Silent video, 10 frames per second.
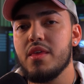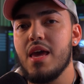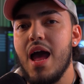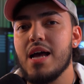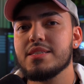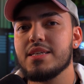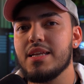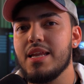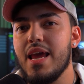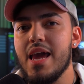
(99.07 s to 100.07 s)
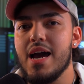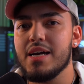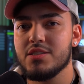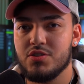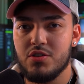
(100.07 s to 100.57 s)
they ask an AI
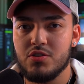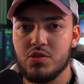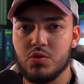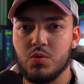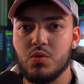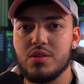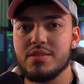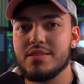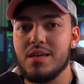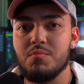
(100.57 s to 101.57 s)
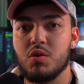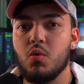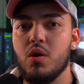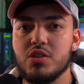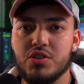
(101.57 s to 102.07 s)
search tool the same
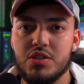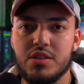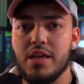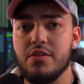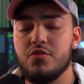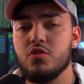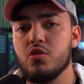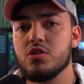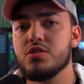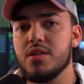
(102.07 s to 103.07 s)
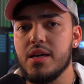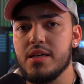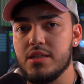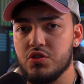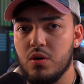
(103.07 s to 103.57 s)
question. If your
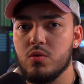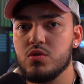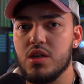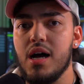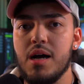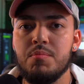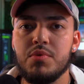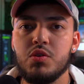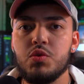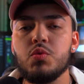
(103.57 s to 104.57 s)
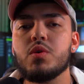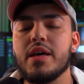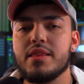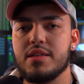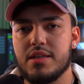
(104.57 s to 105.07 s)
site shows up, you
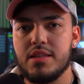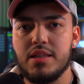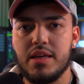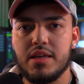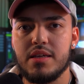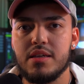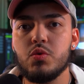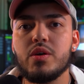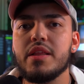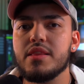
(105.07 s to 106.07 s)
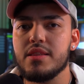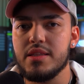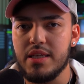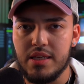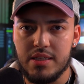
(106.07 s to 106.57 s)
get the click, you get the
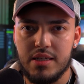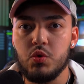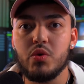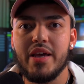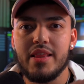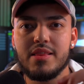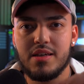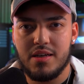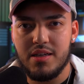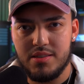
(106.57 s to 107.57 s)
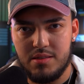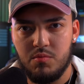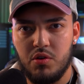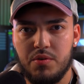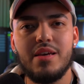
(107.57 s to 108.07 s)
lead, you get the
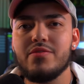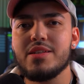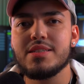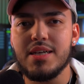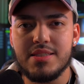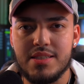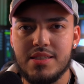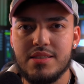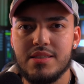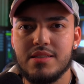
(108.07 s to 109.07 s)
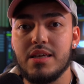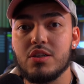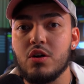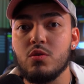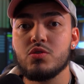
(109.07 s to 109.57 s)
customer. If it doesn't, they
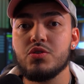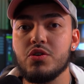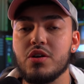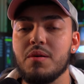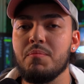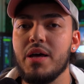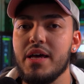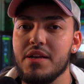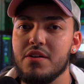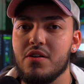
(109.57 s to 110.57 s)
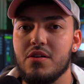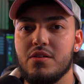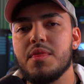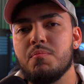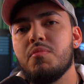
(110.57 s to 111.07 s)
go to your competitor.
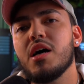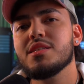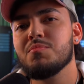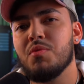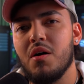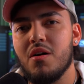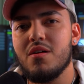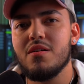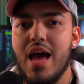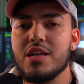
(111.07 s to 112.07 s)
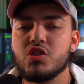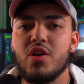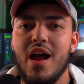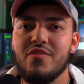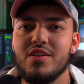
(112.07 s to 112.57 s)
And the best part, that
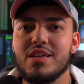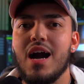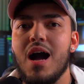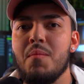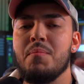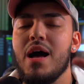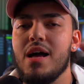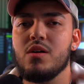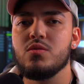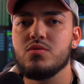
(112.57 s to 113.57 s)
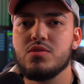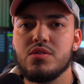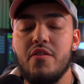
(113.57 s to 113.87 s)
traffic compounds.